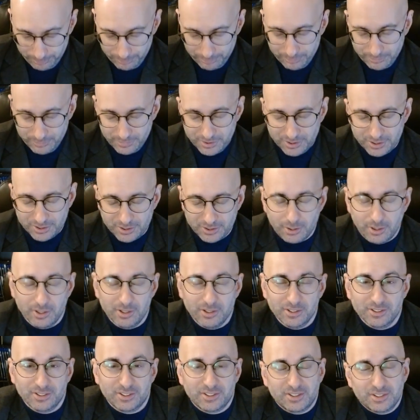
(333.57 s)

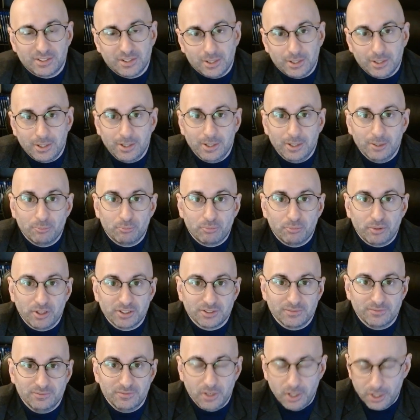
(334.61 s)
stars
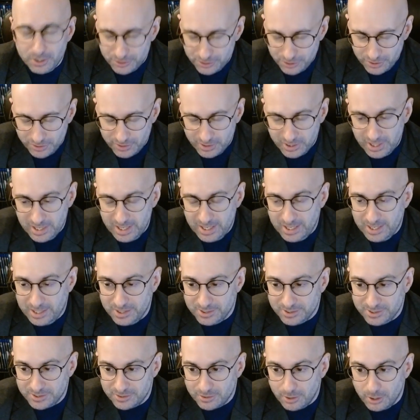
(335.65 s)
Preston Foster
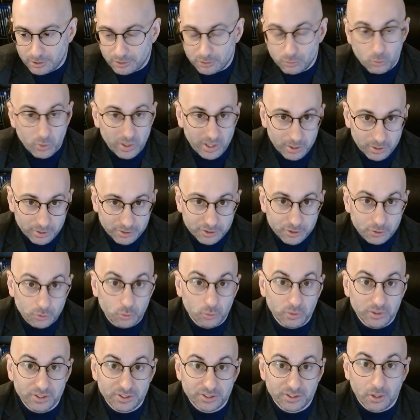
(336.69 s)
as Dr. Wells,
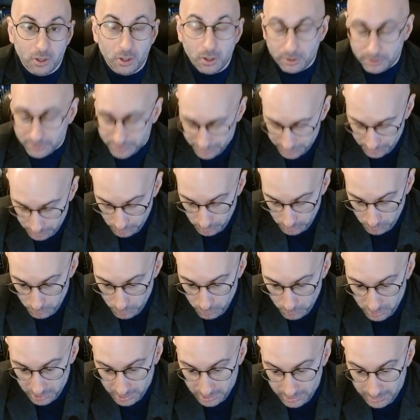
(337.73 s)
who is
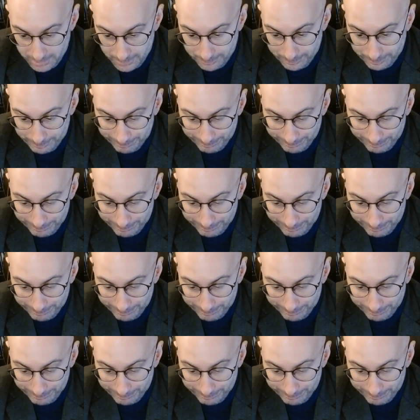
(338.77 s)
also